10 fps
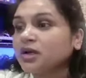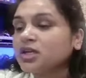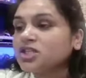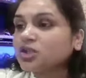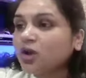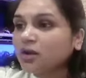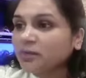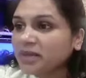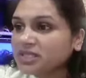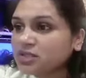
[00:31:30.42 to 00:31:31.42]
she got
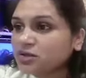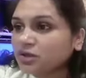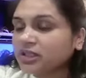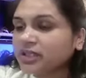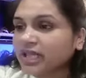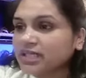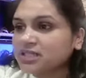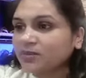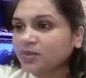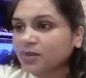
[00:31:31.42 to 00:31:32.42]
menses on the 10th
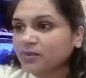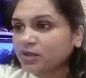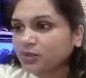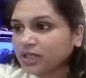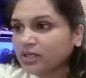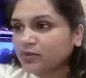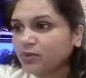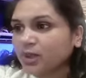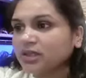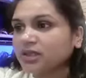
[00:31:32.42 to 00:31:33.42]
September
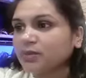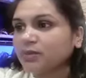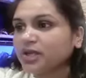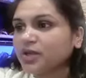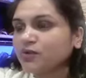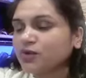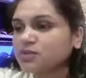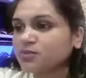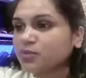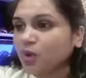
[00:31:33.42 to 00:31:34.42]
21. The bleeding
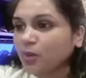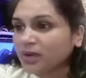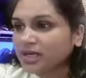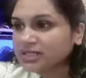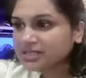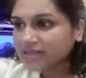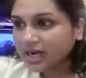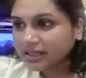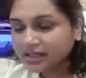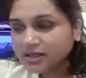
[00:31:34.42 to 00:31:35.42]
was properly
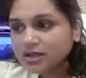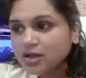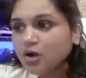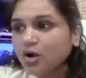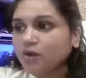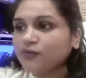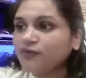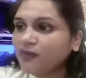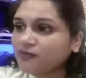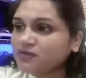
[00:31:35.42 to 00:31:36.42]
started. On
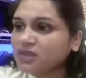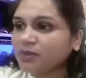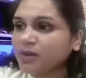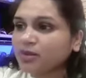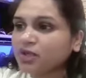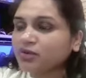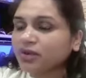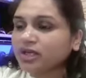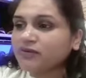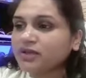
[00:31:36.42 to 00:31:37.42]
5th September
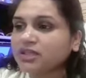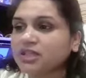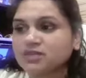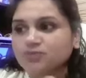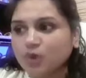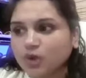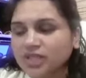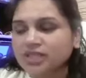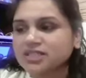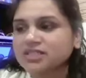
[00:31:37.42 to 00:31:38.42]
21, the
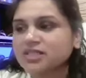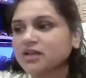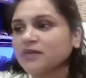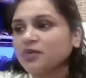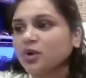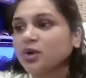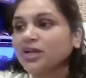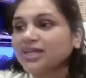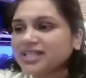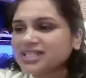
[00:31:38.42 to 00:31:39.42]
spotting is there. On
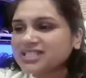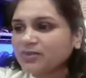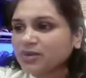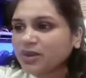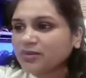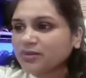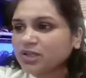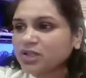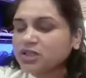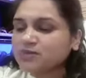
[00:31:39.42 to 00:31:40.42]
18th
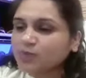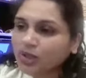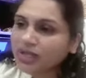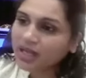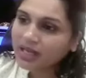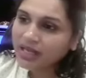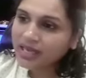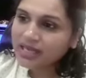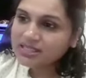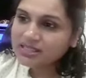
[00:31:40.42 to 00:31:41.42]
September, the spotting
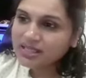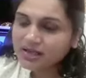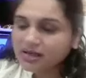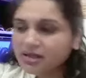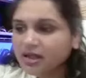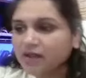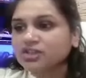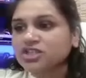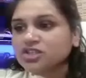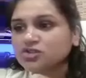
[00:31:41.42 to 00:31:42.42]
again is there,
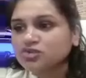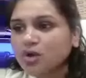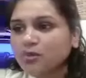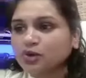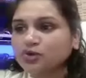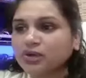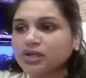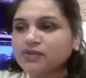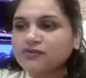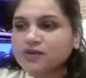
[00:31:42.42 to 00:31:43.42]
which is stopped on
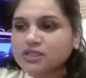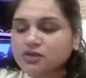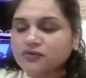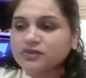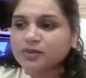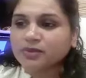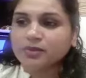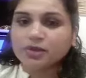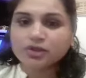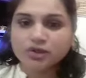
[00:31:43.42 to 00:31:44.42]
21st of
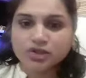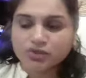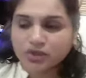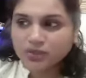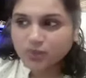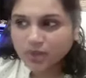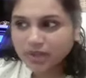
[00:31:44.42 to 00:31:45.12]
September 2021.